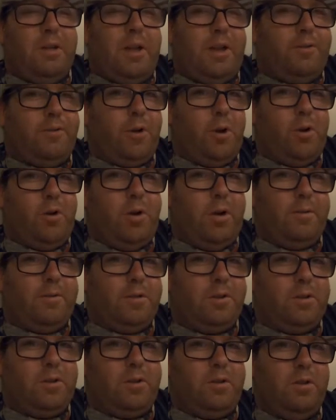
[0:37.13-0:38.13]
have y'all
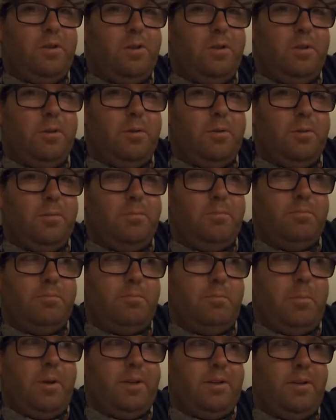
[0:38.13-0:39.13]
ever
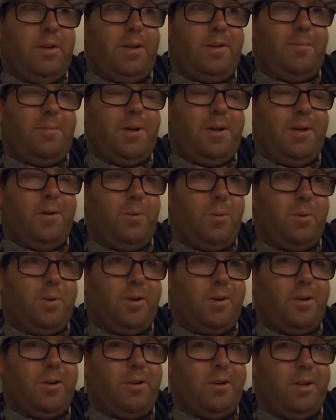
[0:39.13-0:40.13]
been like me to
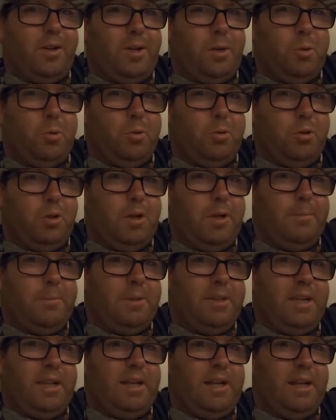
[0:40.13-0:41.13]
where you look
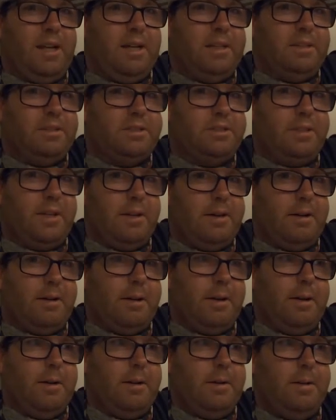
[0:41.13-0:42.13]
up at the night
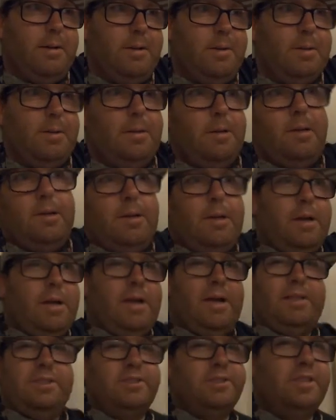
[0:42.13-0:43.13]
sky
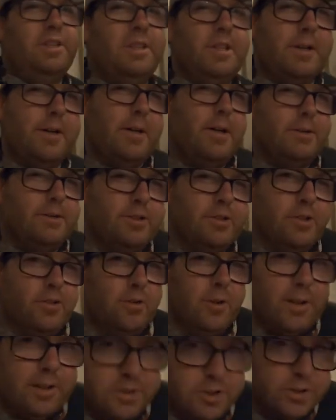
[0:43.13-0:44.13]
and see the
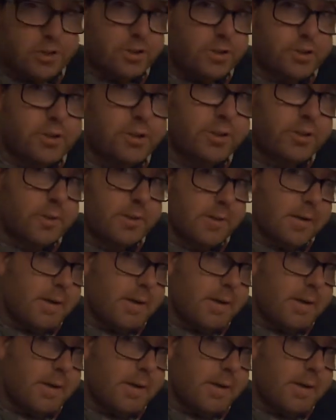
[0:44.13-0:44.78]
constellations?